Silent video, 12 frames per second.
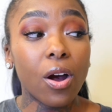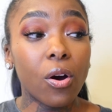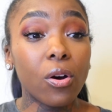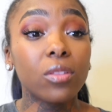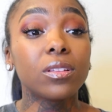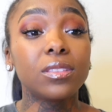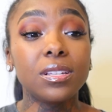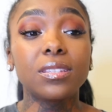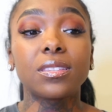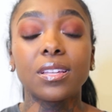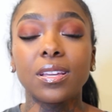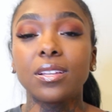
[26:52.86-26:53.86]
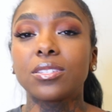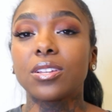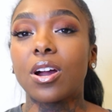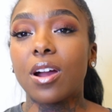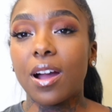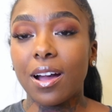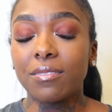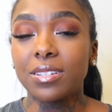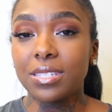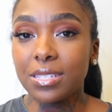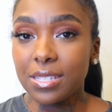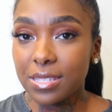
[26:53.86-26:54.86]
all of these things are
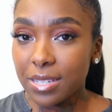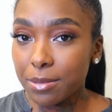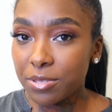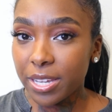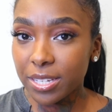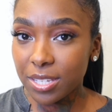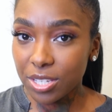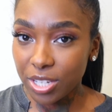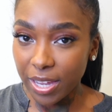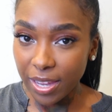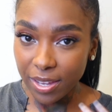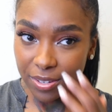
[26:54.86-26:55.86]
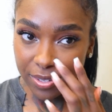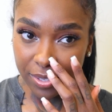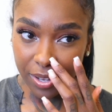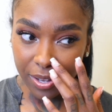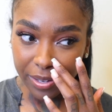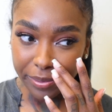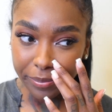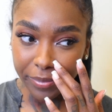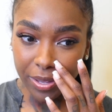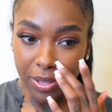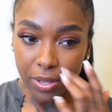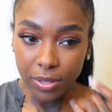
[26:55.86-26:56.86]
obviously subject to change.
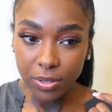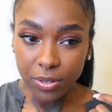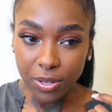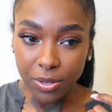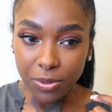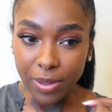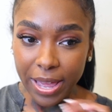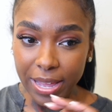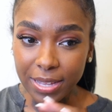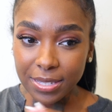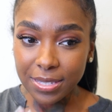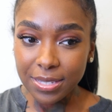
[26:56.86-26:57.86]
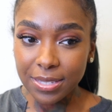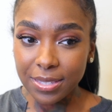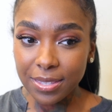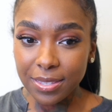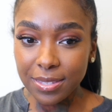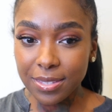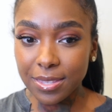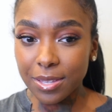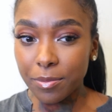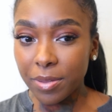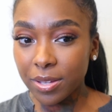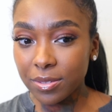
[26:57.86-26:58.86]
You know, as
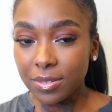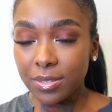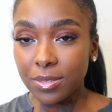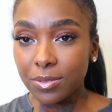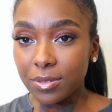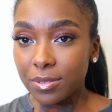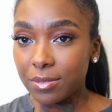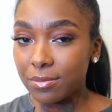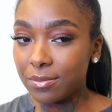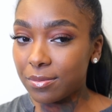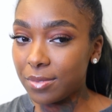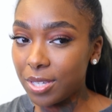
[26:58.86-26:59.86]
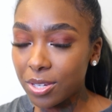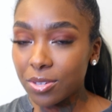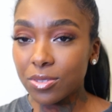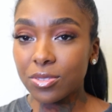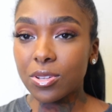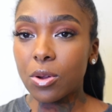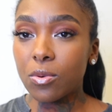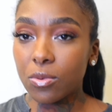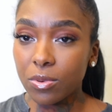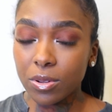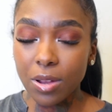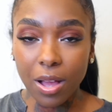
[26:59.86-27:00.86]
the months, the years go
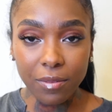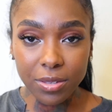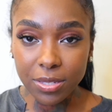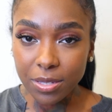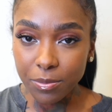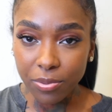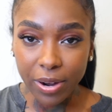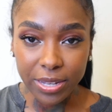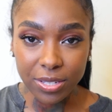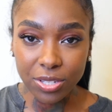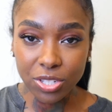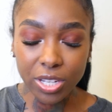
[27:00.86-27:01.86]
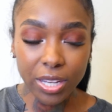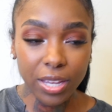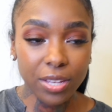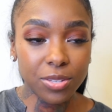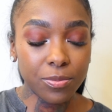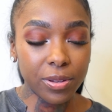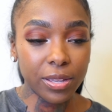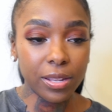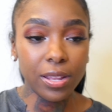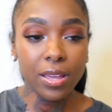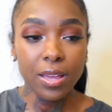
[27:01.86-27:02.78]
on, obviously prices change, but